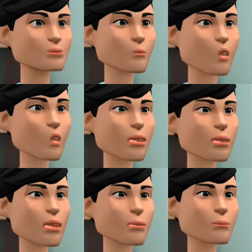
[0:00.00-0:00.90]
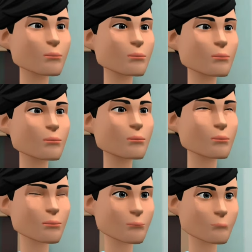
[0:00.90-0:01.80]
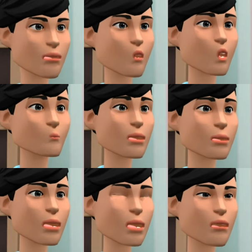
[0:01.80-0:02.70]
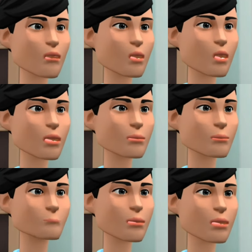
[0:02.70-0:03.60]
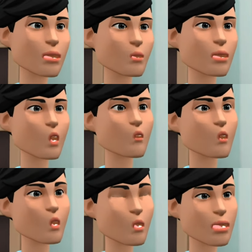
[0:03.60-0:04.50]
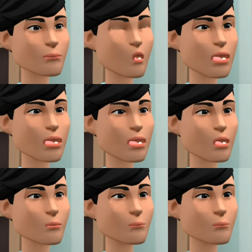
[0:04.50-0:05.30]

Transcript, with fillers: All right. Before proceeding further, may I know your full name for the record,